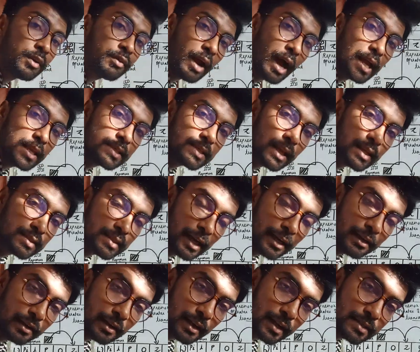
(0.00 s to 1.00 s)

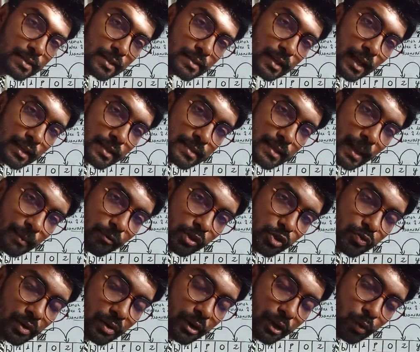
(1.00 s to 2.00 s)
Trans-acetylase is the enzyme
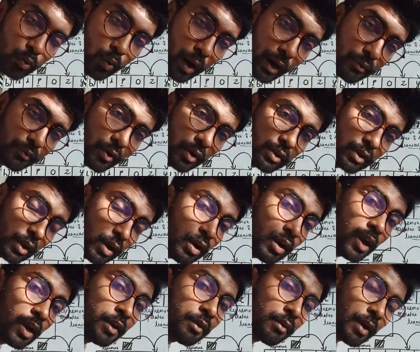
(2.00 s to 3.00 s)
which will require for
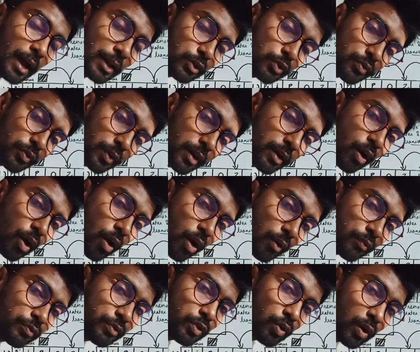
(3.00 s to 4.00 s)
the transfer
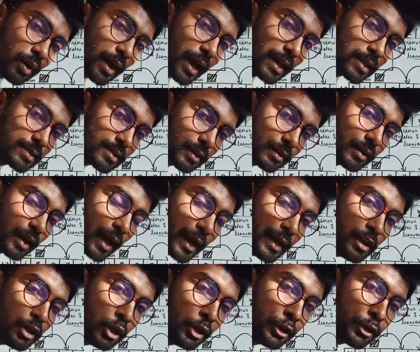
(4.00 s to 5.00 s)
of your
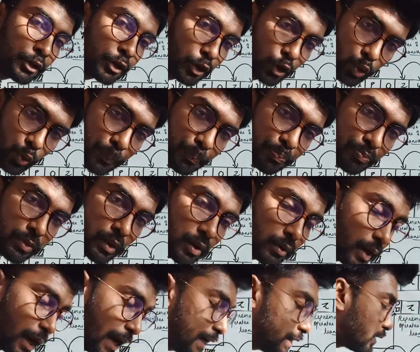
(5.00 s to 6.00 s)
acetyl group,
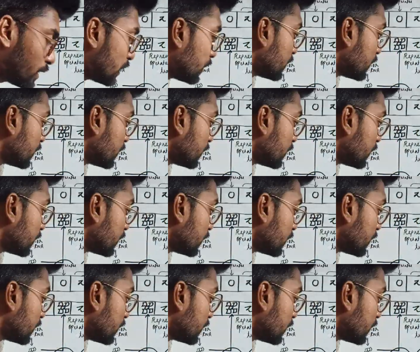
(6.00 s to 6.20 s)
right?